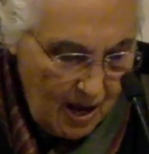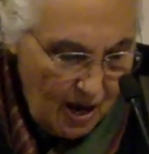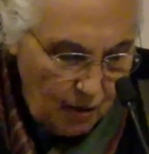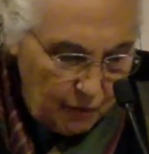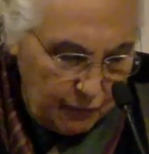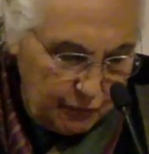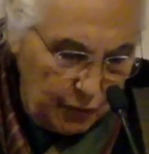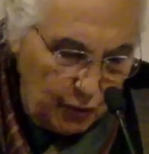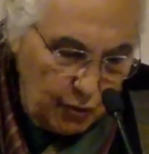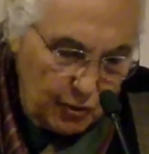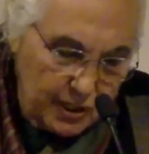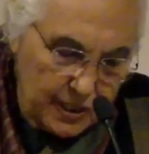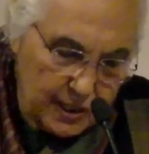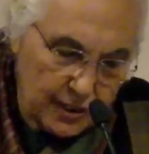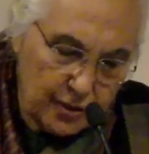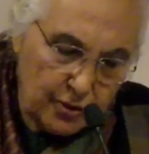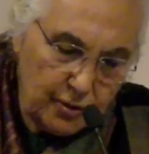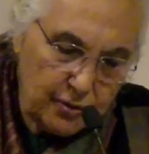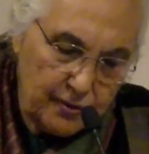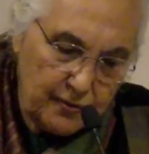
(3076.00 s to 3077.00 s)
A
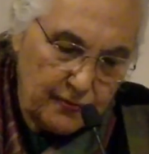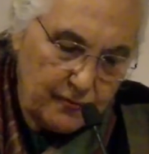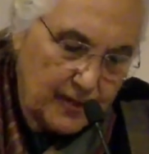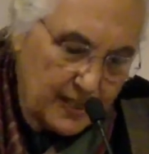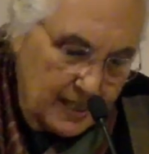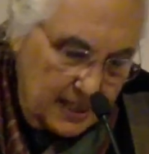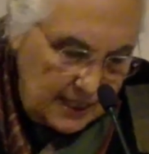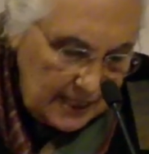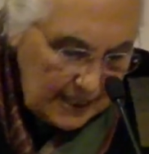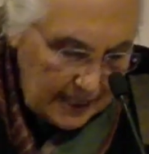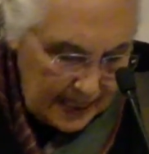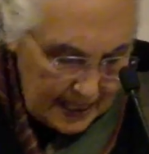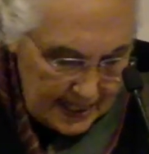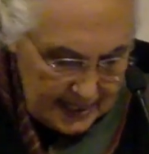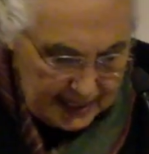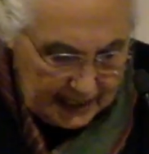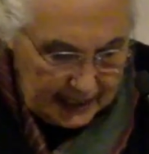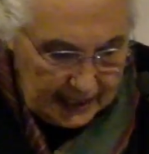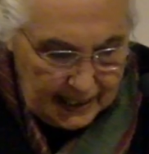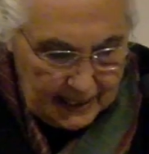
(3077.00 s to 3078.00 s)
focus on
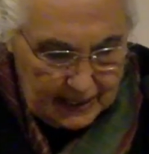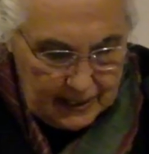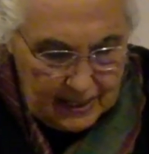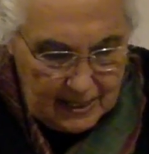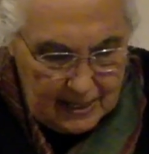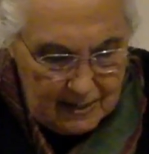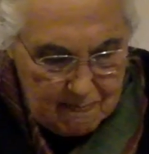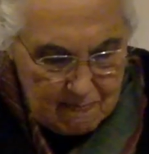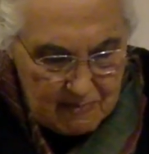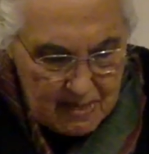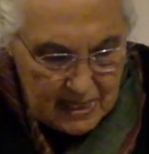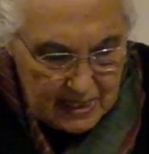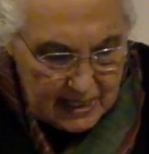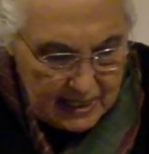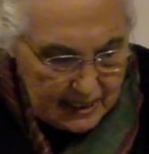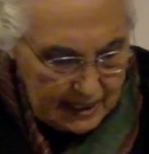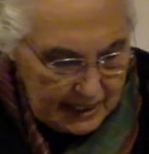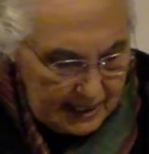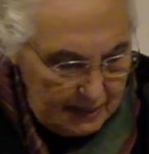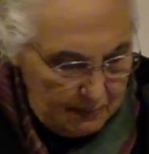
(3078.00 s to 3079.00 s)
investigating the
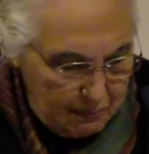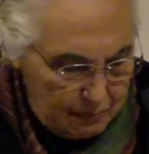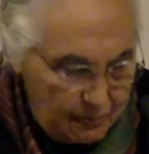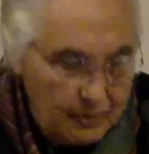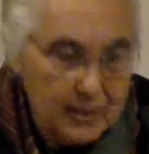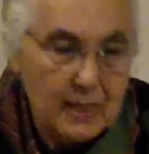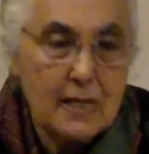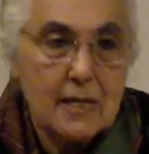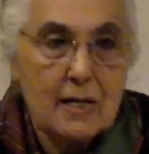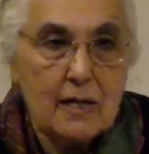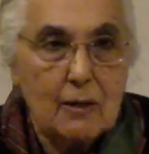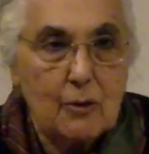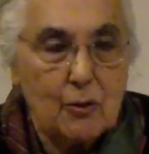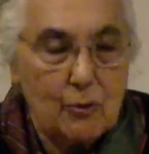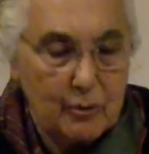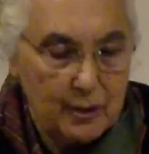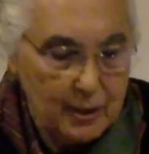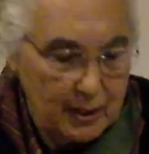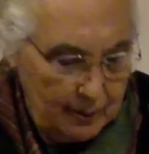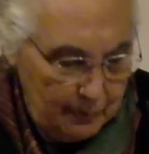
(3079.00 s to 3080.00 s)
immediately pre
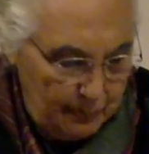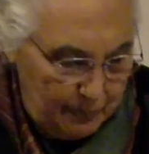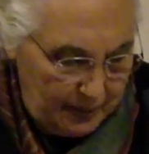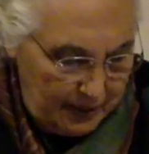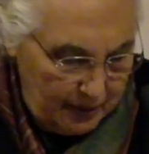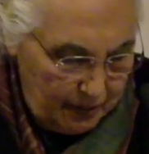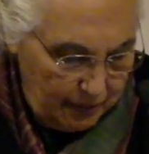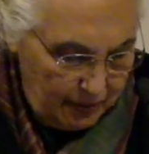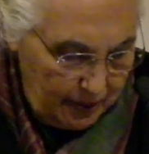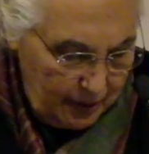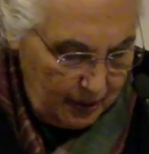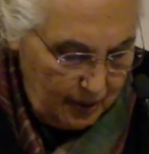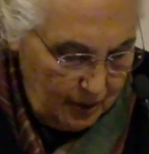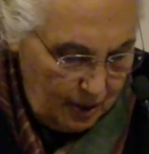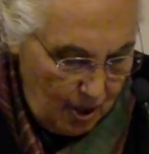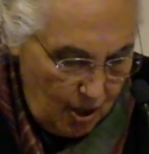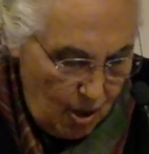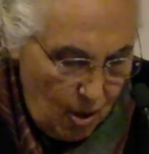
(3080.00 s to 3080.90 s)
colonial period